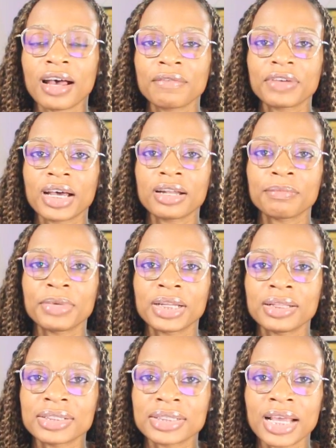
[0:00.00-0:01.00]
I've kind of been
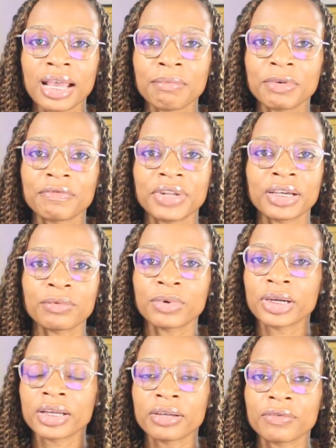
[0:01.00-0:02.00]
in this game of
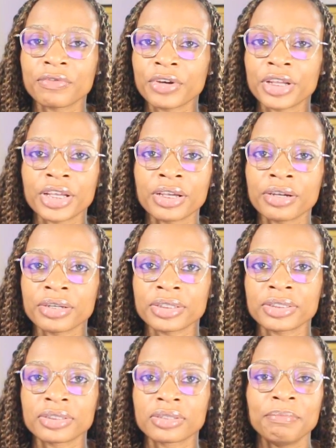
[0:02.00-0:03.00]
networking for
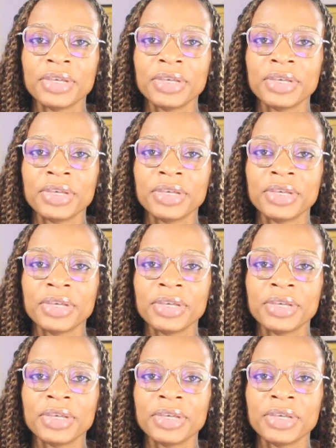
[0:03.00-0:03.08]
years,